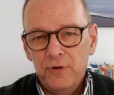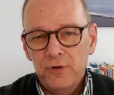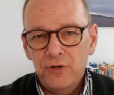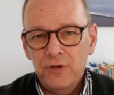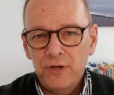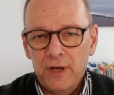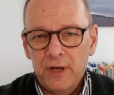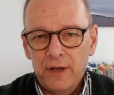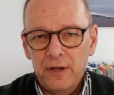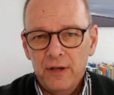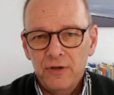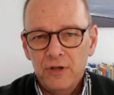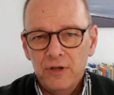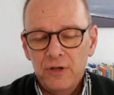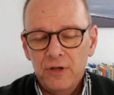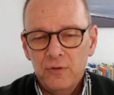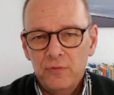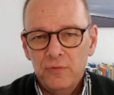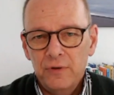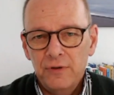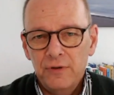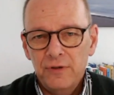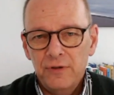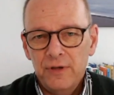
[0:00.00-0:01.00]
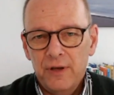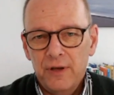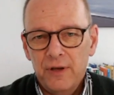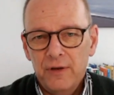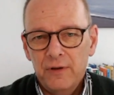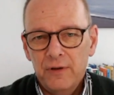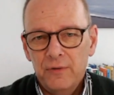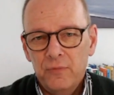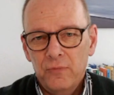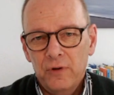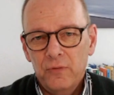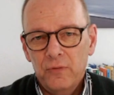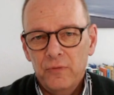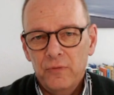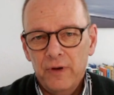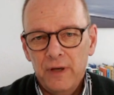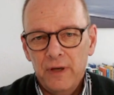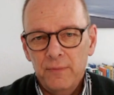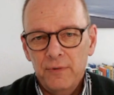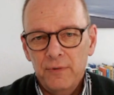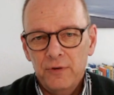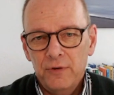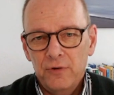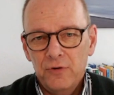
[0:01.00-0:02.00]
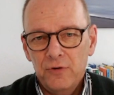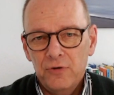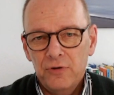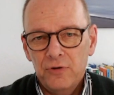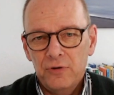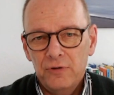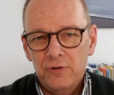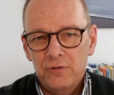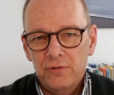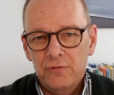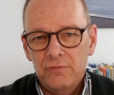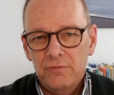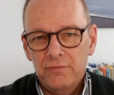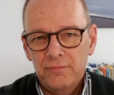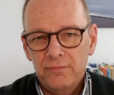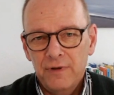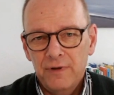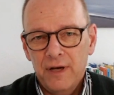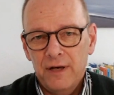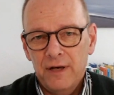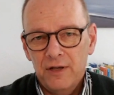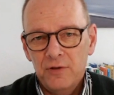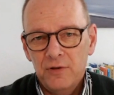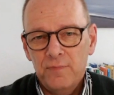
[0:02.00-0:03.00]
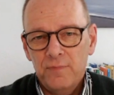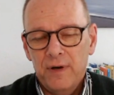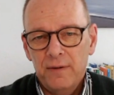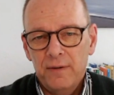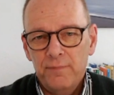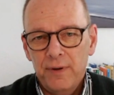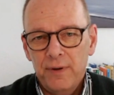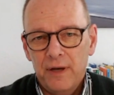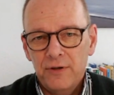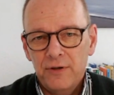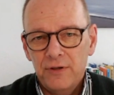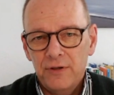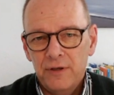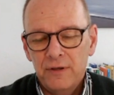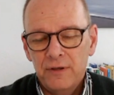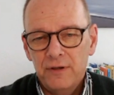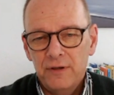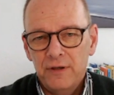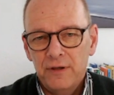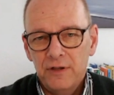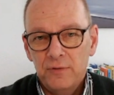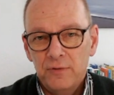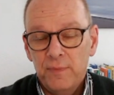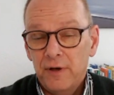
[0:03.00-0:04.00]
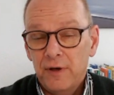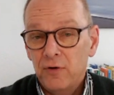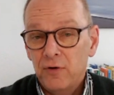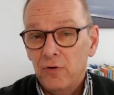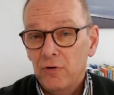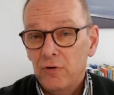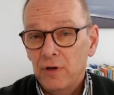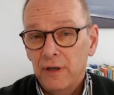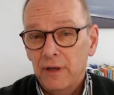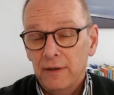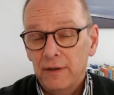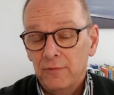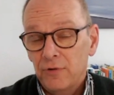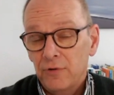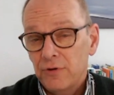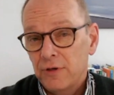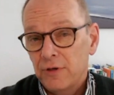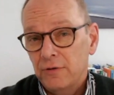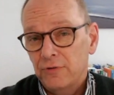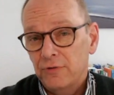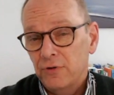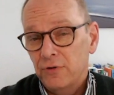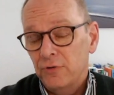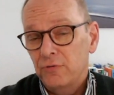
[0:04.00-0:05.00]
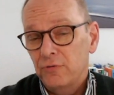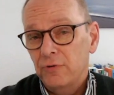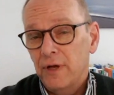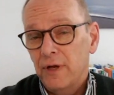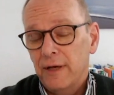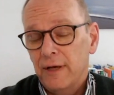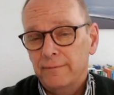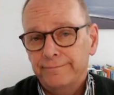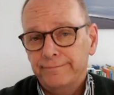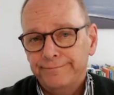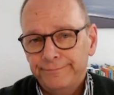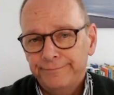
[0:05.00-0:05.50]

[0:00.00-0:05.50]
challenge in one way, but also, yeah, it's my passion, it's my calling also to do that.